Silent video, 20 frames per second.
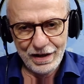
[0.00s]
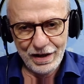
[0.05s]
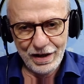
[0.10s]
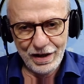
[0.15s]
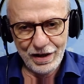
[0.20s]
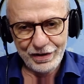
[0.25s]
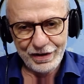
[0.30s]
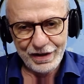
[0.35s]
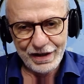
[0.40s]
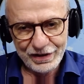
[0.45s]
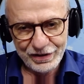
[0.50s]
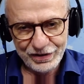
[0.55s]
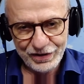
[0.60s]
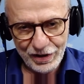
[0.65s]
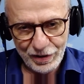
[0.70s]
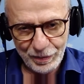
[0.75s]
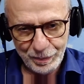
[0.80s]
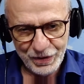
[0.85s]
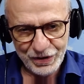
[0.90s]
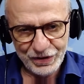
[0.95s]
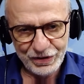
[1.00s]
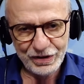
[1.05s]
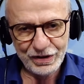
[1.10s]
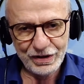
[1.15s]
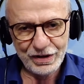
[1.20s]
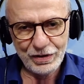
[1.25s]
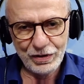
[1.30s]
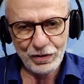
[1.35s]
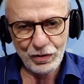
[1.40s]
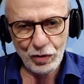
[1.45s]
are
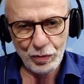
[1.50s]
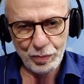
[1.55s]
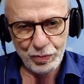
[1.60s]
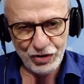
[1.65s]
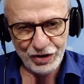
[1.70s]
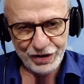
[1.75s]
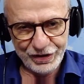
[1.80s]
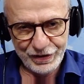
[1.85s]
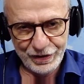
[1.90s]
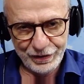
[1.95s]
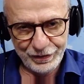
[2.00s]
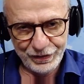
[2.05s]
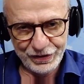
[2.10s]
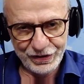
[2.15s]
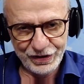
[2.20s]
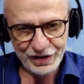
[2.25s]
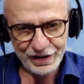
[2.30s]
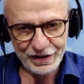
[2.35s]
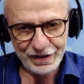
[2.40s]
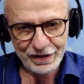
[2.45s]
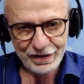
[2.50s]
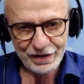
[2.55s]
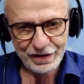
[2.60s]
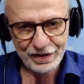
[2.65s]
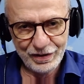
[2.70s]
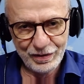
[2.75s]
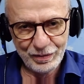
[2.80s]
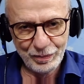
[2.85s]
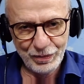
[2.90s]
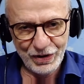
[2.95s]
interpreting objectivity
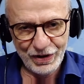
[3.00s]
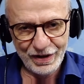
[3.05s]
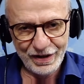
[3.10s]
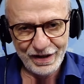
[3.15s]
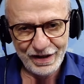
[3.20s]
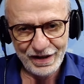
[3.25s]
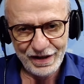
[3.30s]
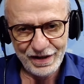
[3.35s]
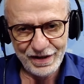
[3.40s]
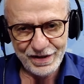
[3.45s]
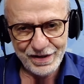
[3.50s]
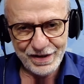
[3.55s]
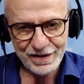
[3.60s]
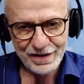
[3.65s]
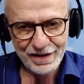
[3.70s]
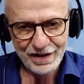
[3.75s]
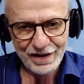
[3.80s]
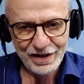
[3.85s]
by is,